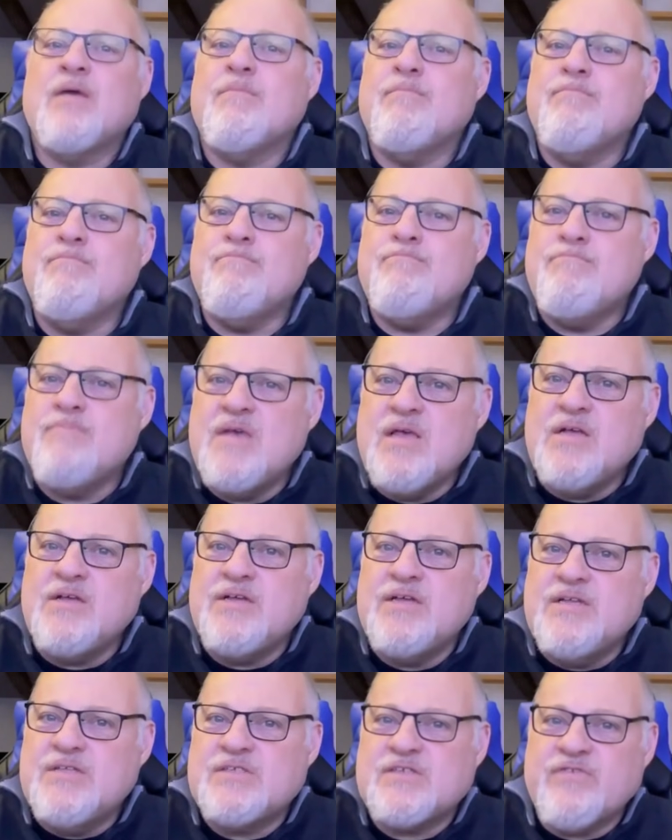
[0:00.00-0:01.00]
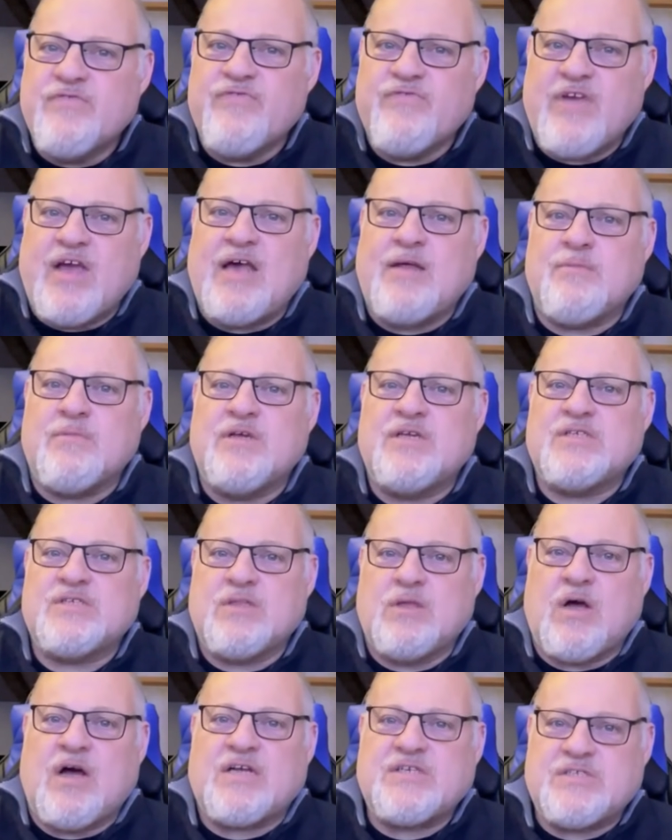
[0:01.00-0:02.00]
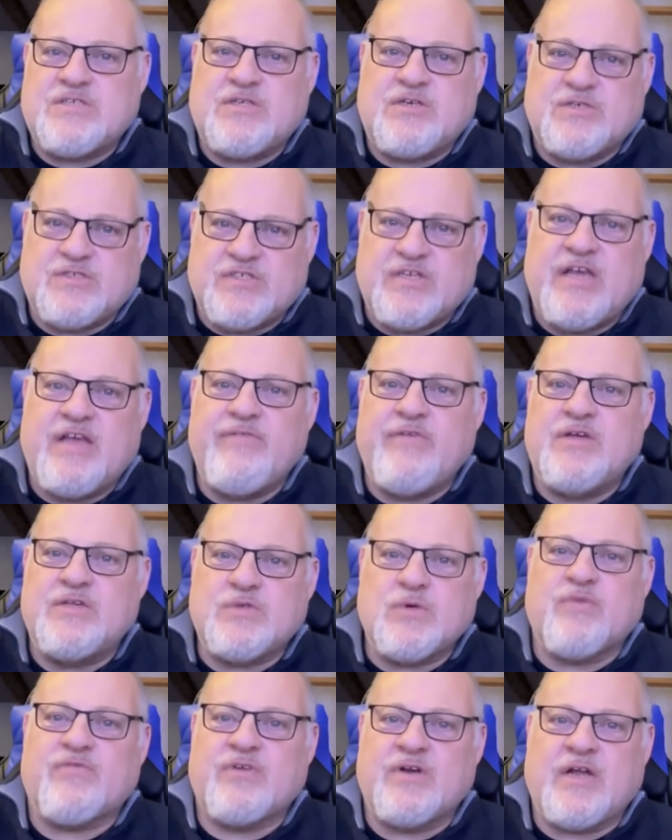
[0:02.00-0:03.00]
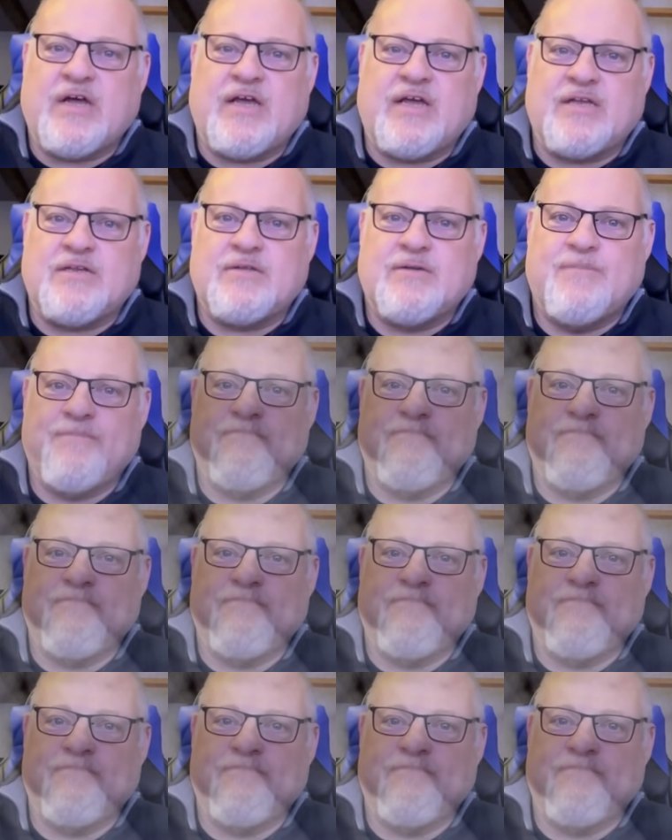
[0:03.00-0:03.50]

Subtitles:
Millions of families lost their savings overnight.